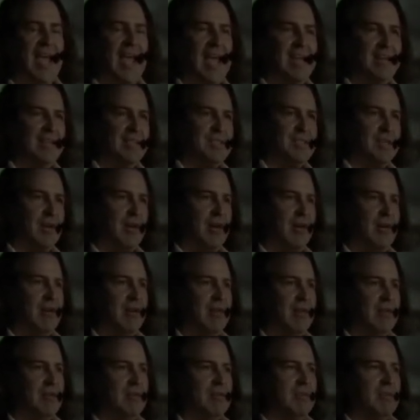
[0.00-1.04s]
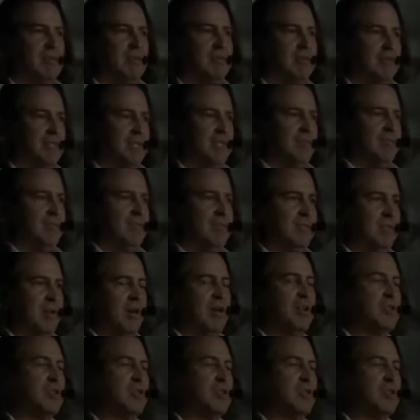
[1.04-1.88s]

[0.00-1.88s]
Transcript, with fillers: and it's all even,